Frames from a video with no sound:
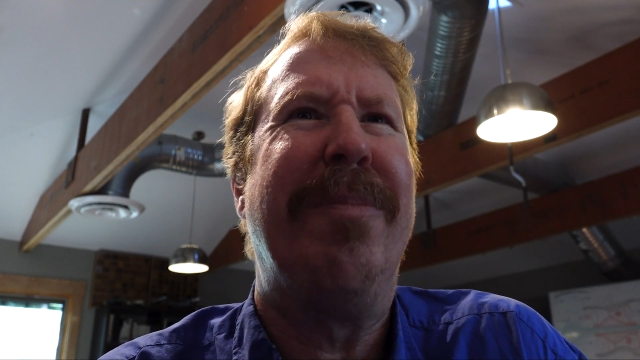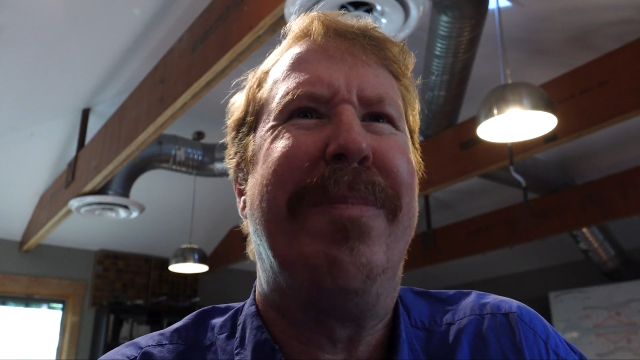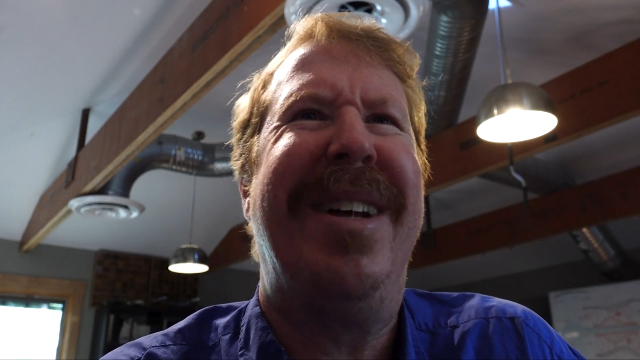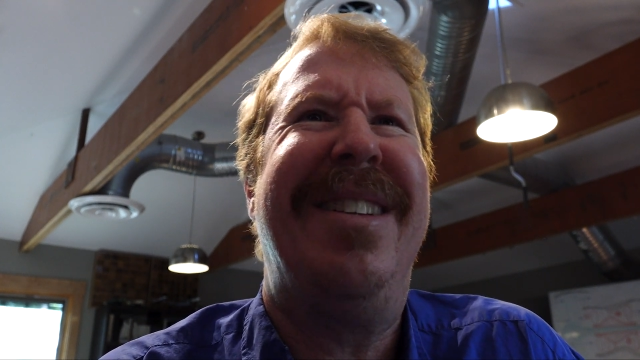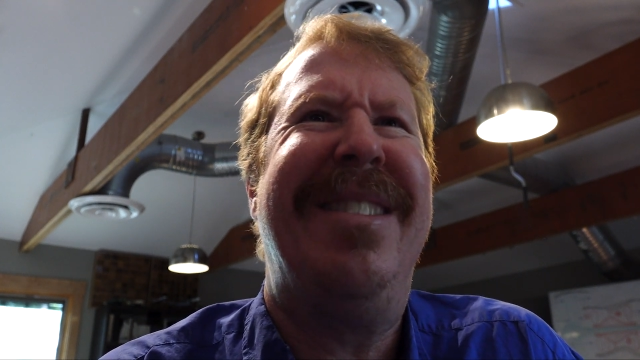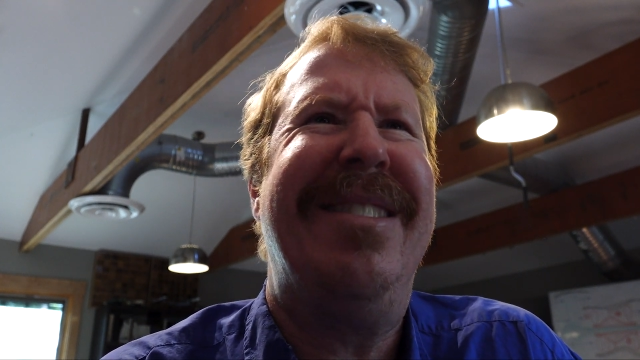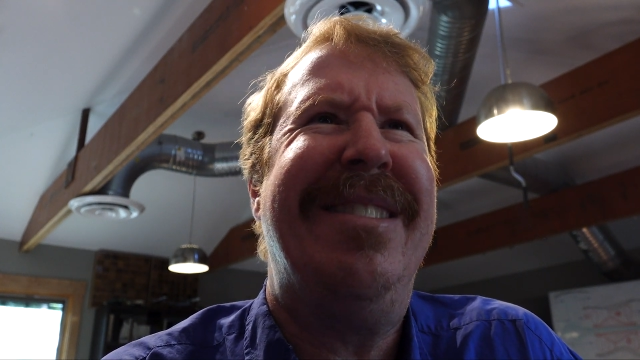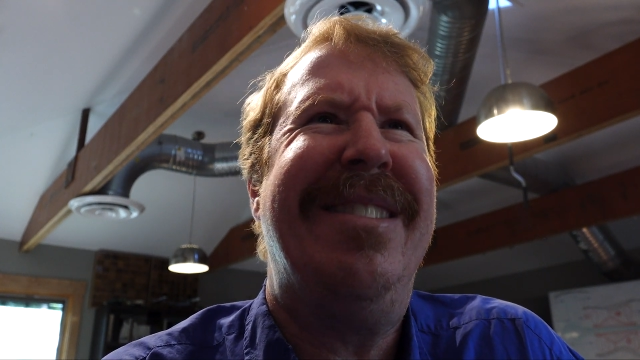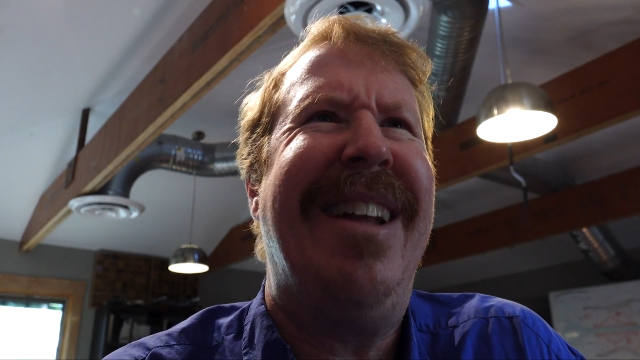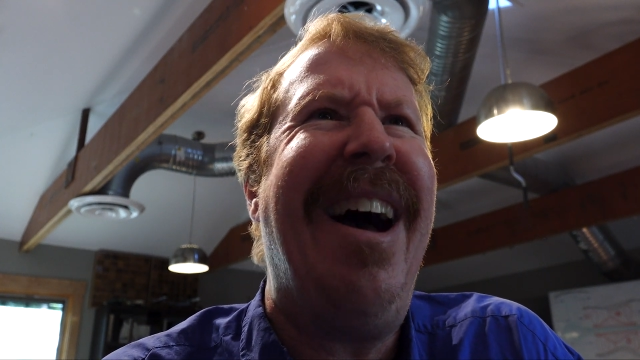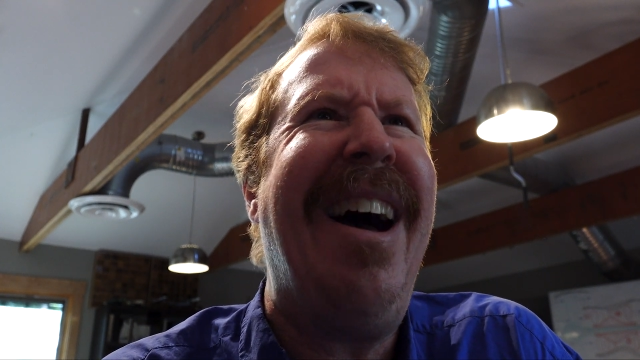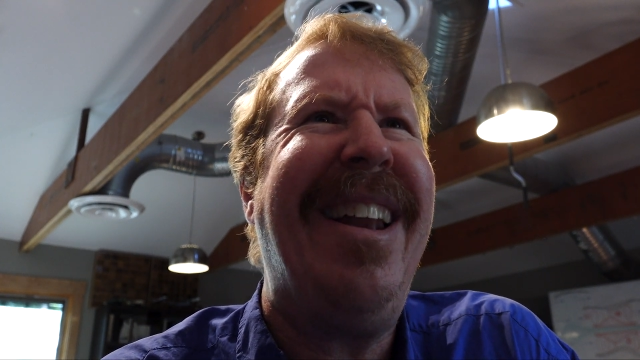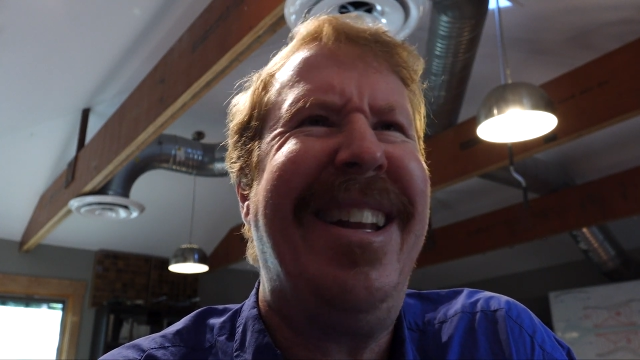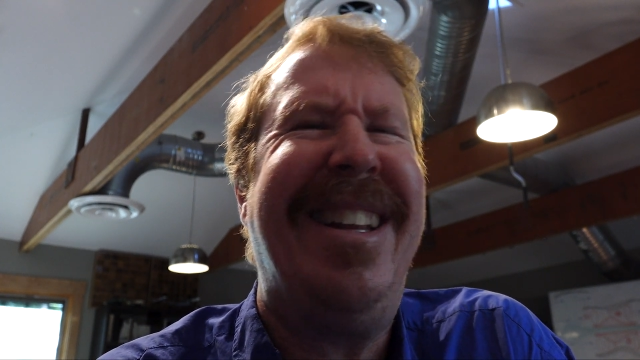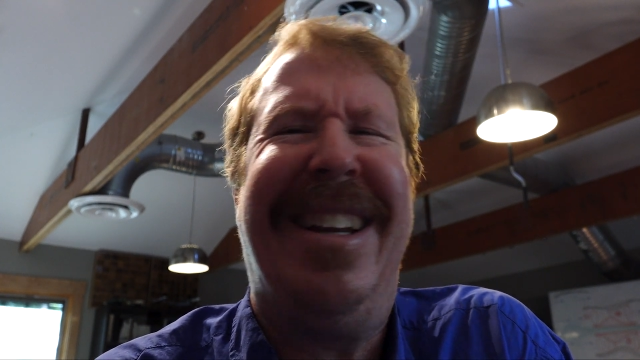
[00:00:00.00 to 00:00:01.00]
but
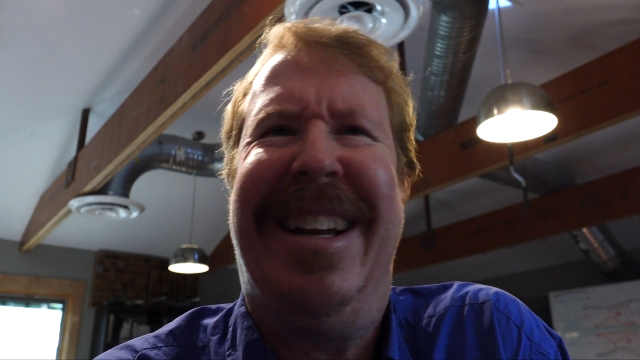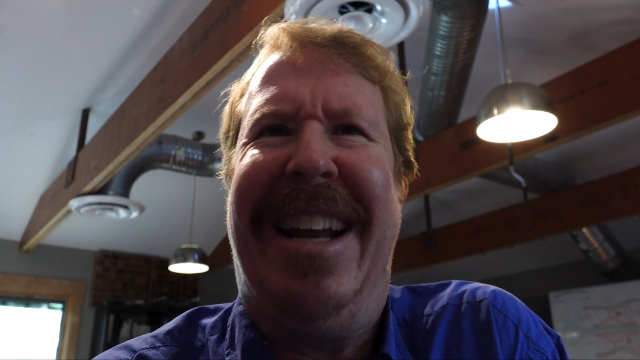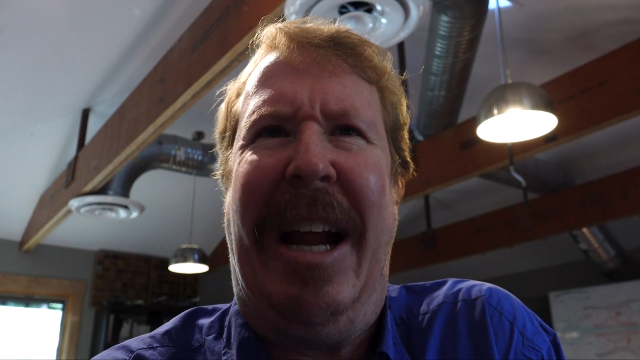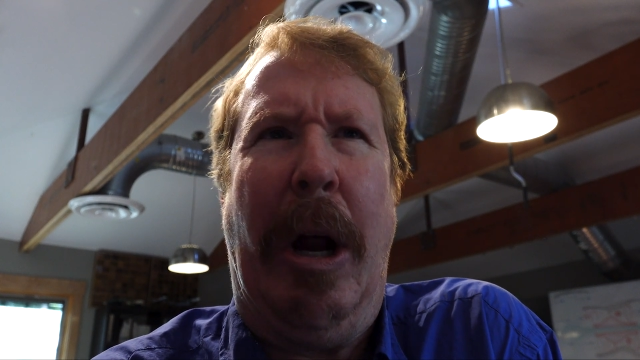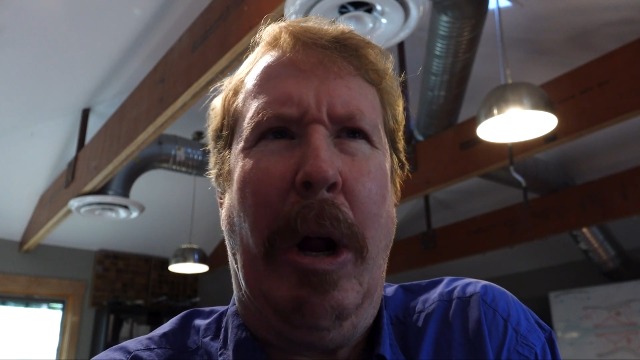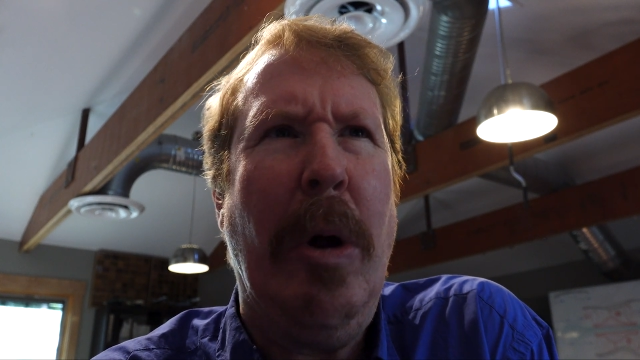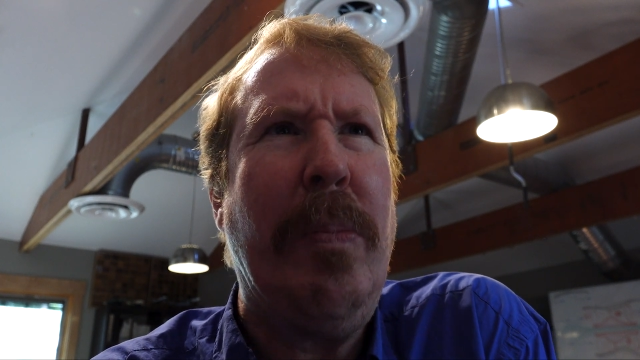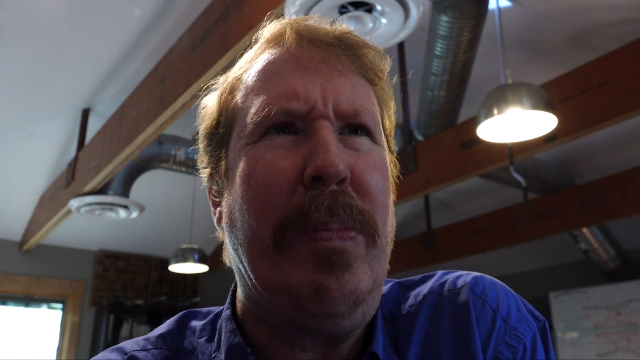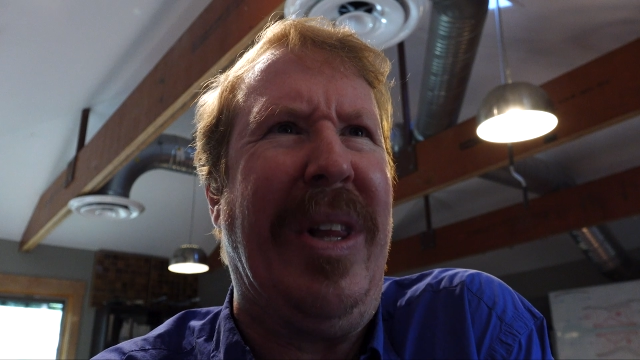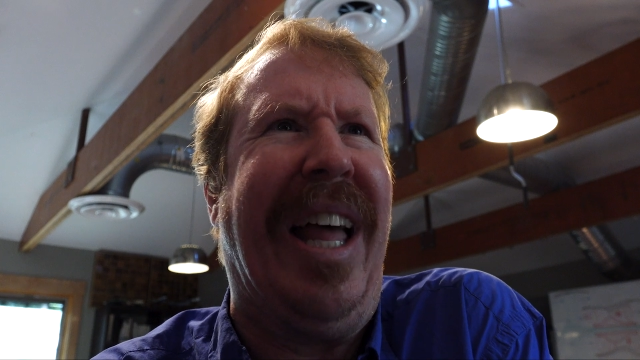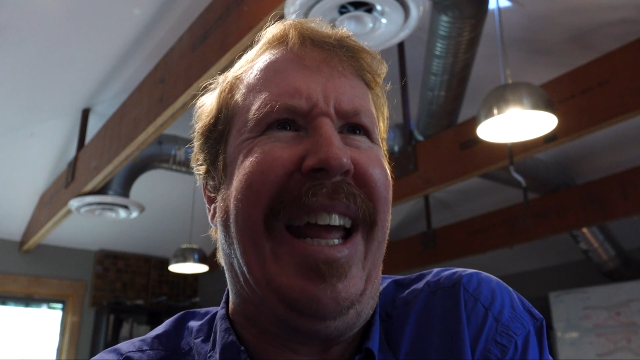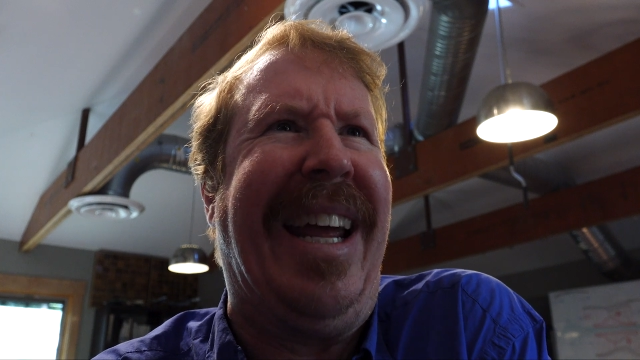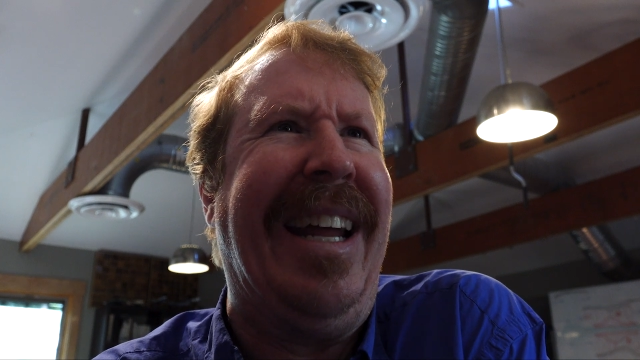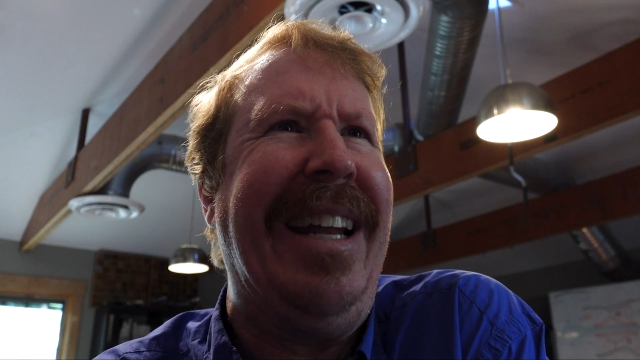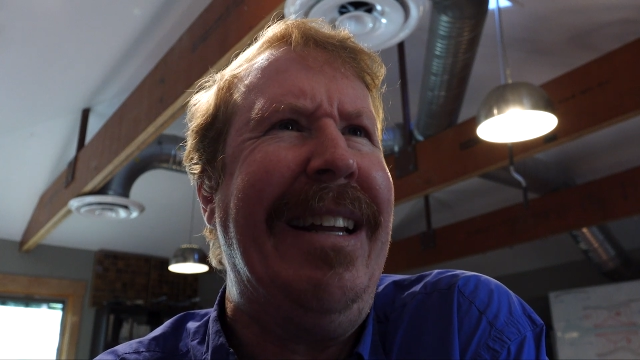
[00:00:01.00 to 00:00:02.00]
not in an
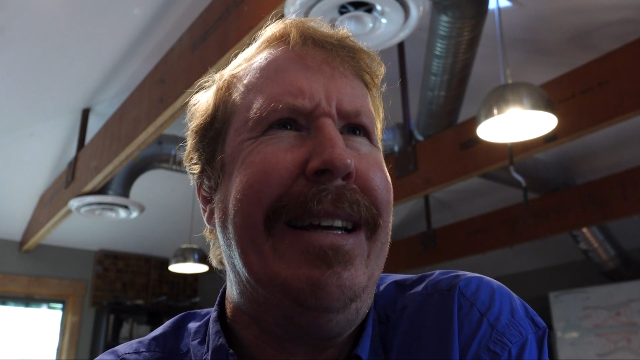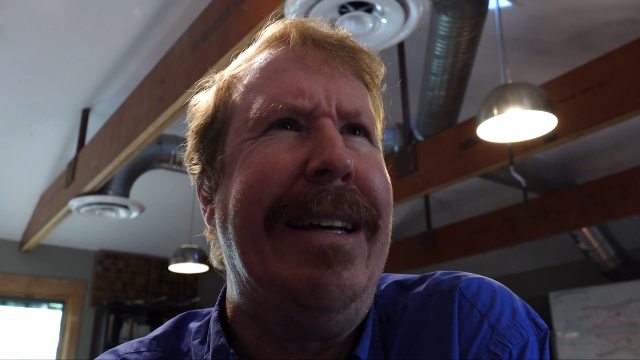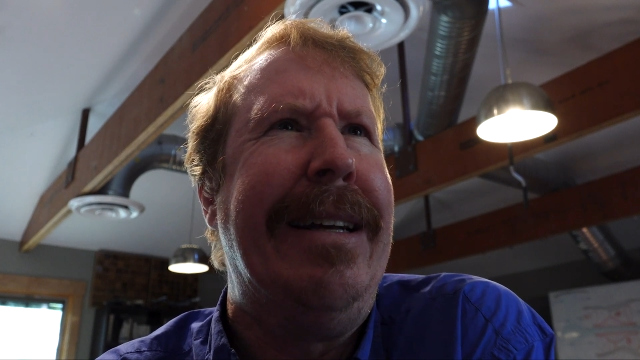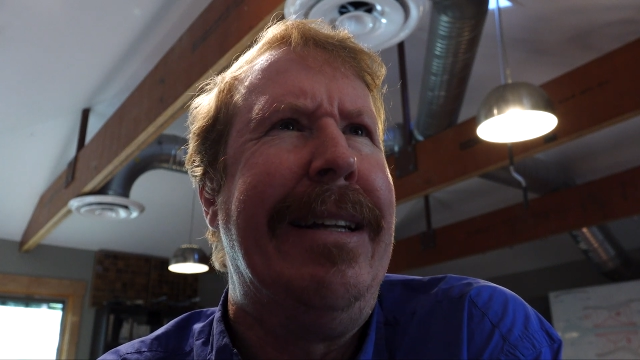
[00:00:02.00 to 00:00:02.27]
airplane.